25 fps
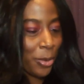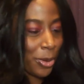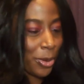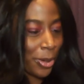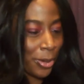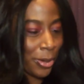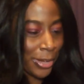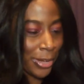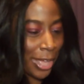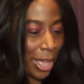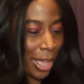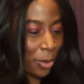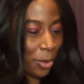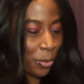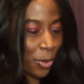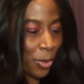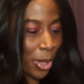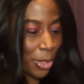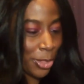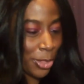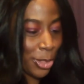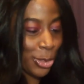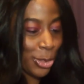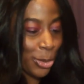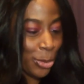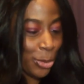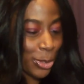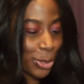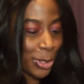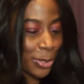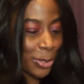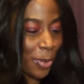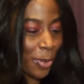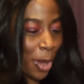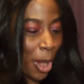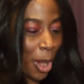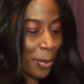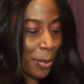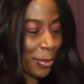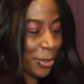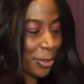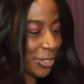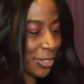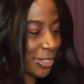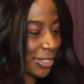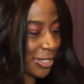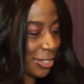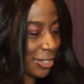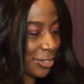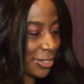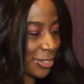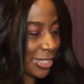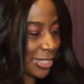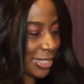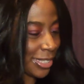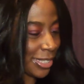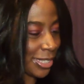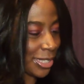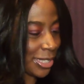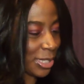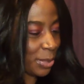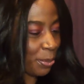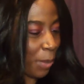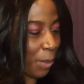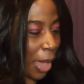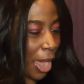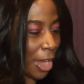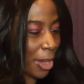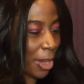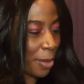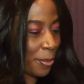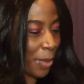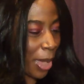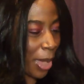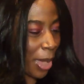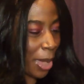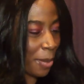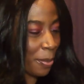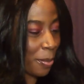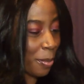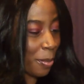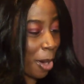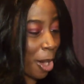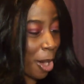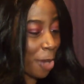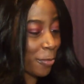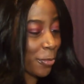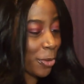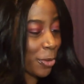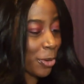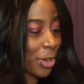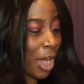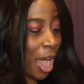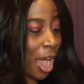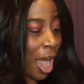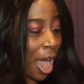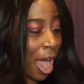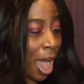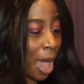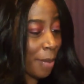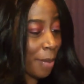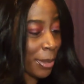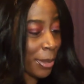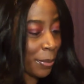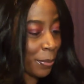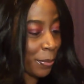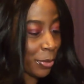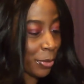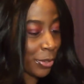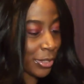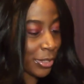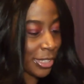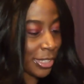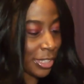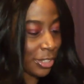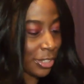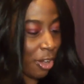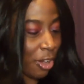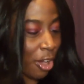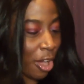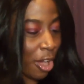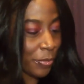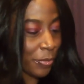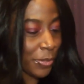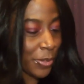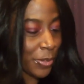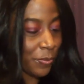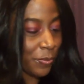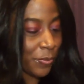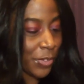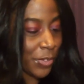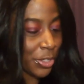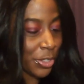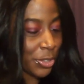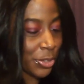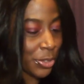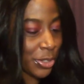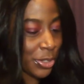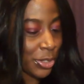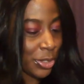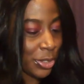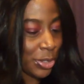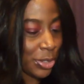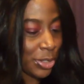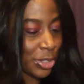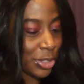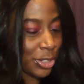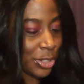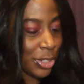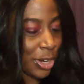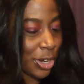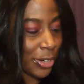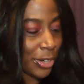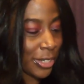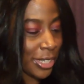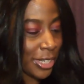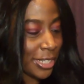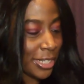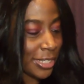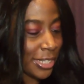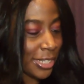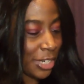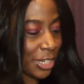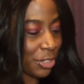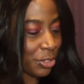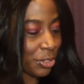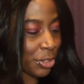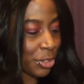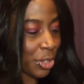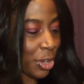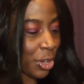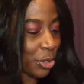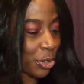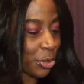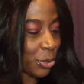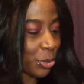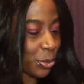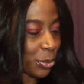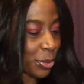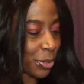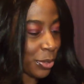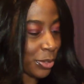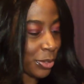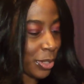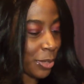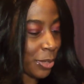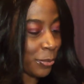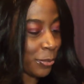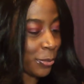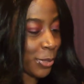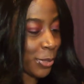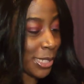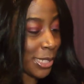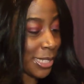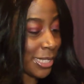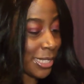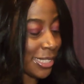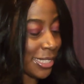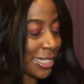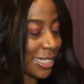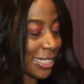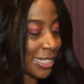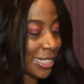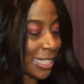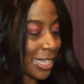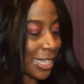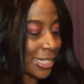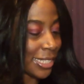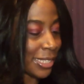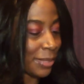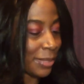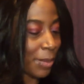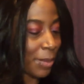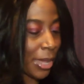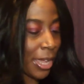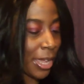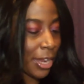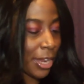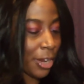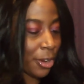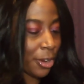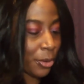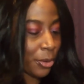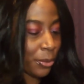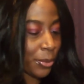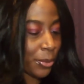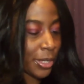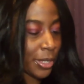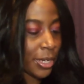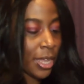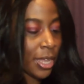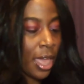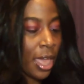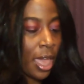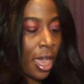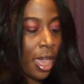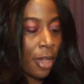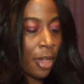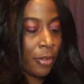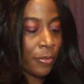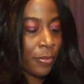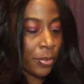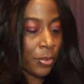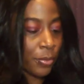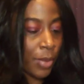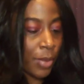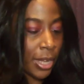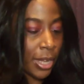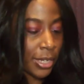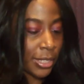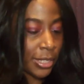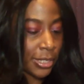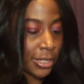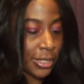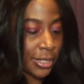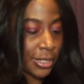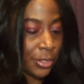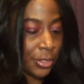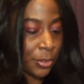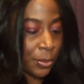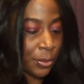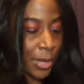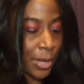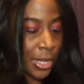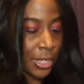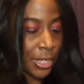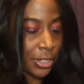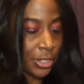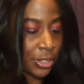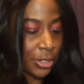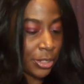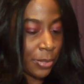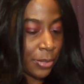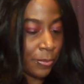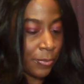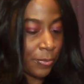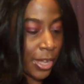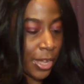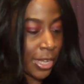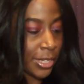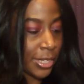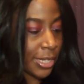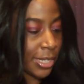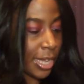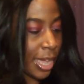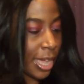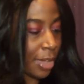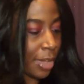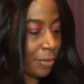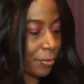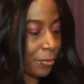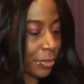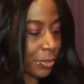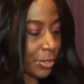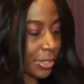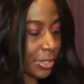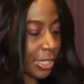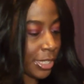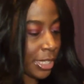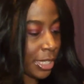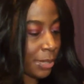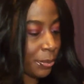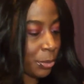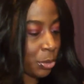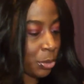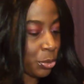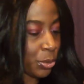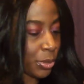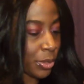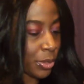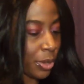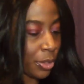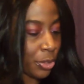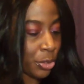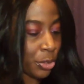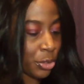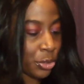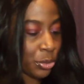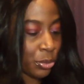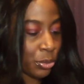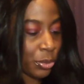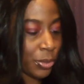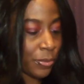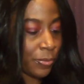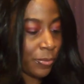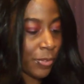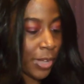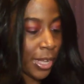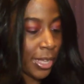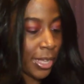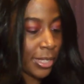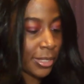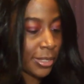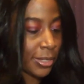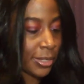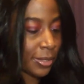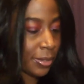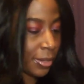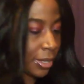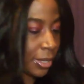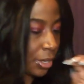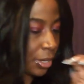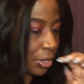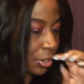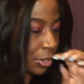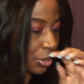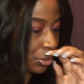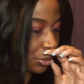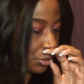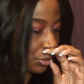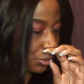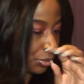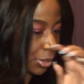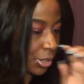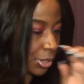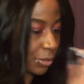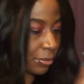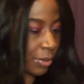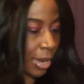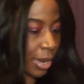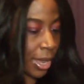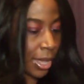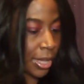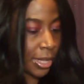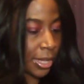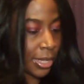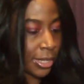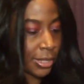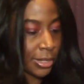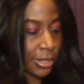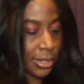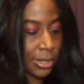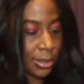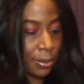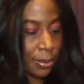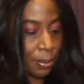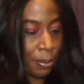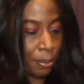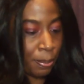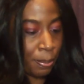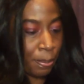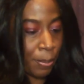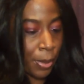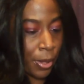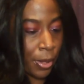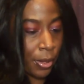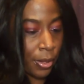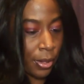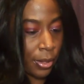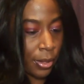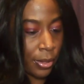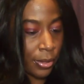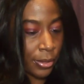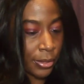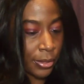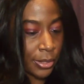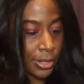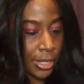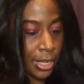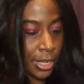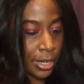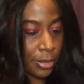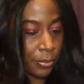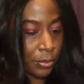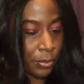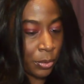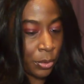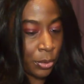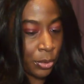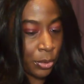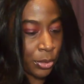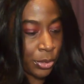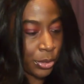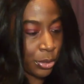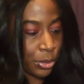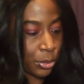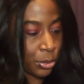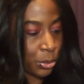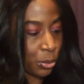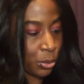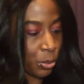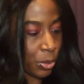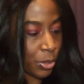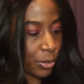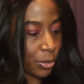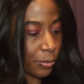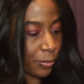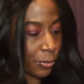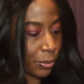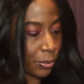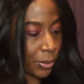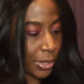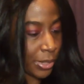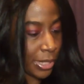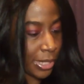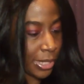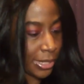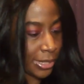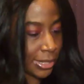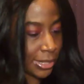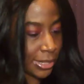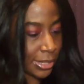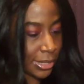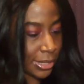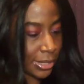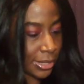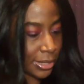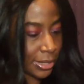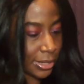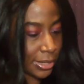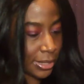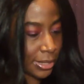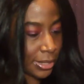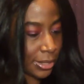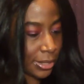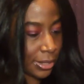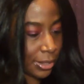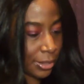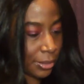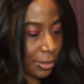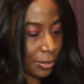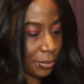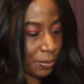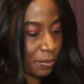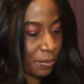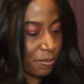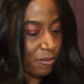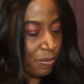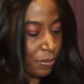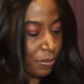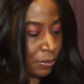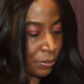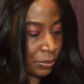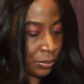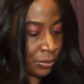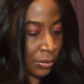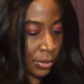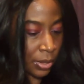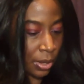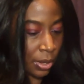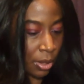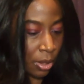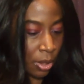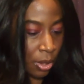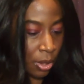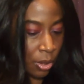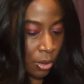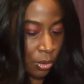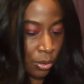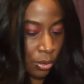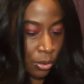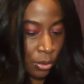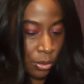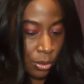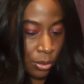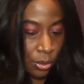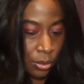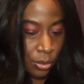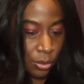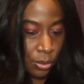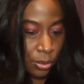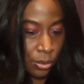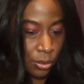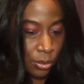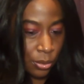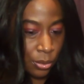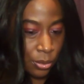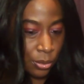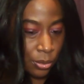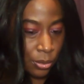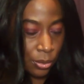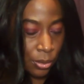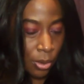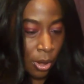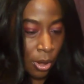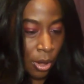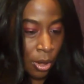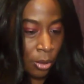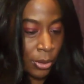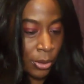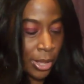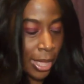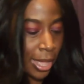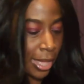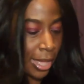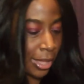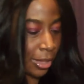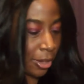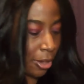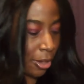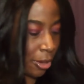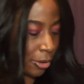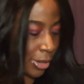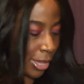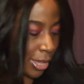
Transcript: Okay. While the Lords of Armory series is inspired by Marvel comic books and often ventures into the dark and dangerous underworld of Regency London, my heroine, Veronica, still manages to find time for tea between all the sword fights, street riots, balls, and of course those wonderful kisses. Oh, okay.